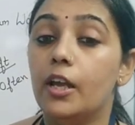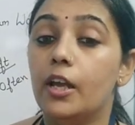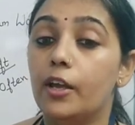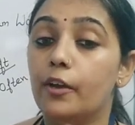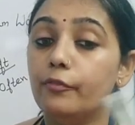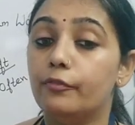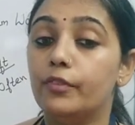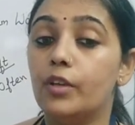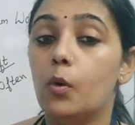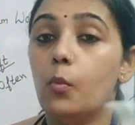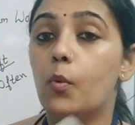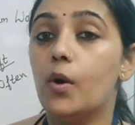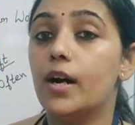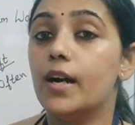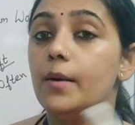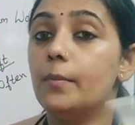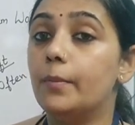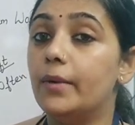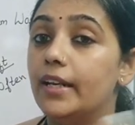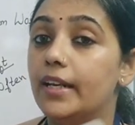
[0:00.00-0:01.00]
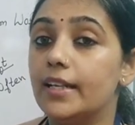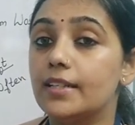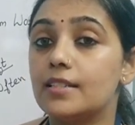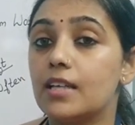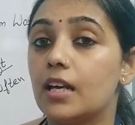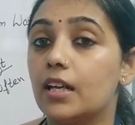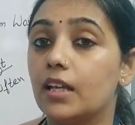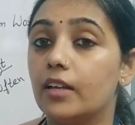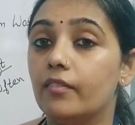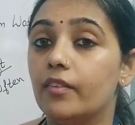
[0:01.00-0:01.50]
If the word meanings
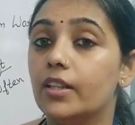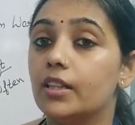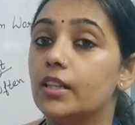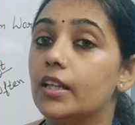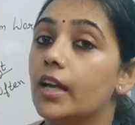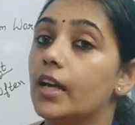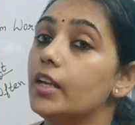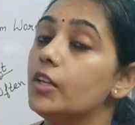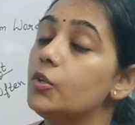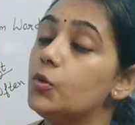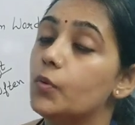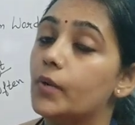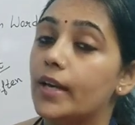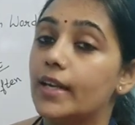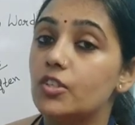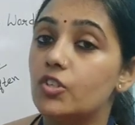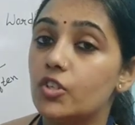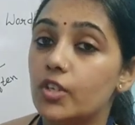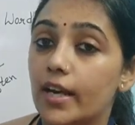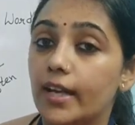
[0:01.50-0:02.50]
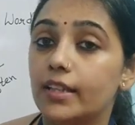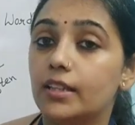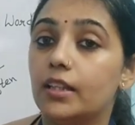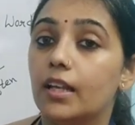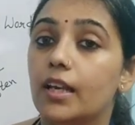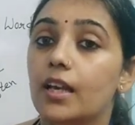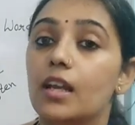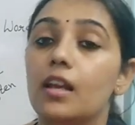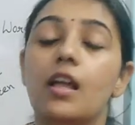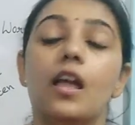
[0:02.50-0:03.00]
are given there, you can check
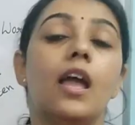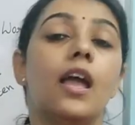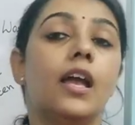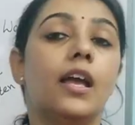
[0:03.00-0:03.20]
there.